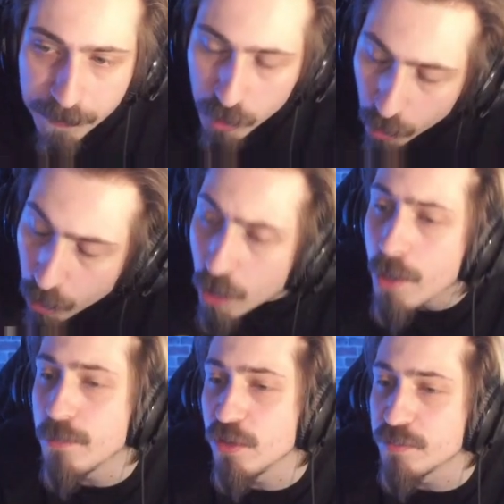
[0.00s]
pure
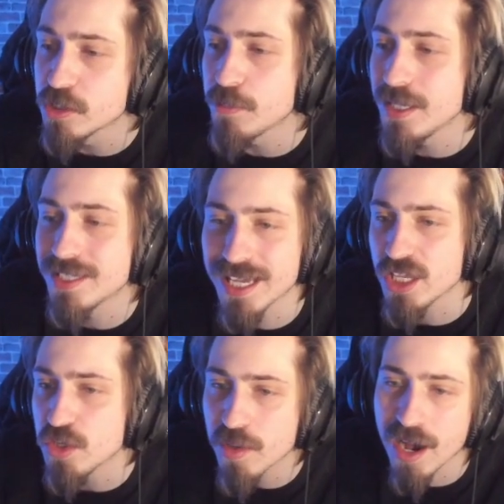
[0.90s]
movement speed to get
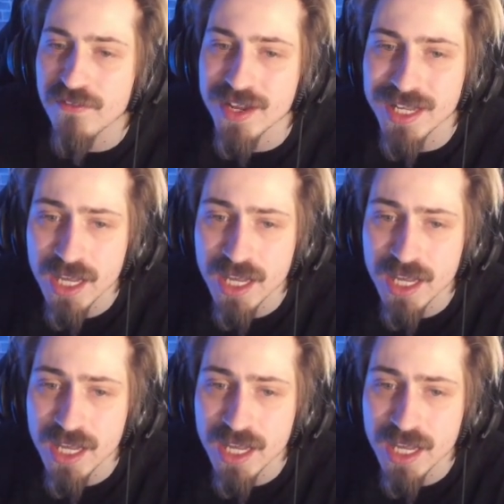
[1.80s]
you out of any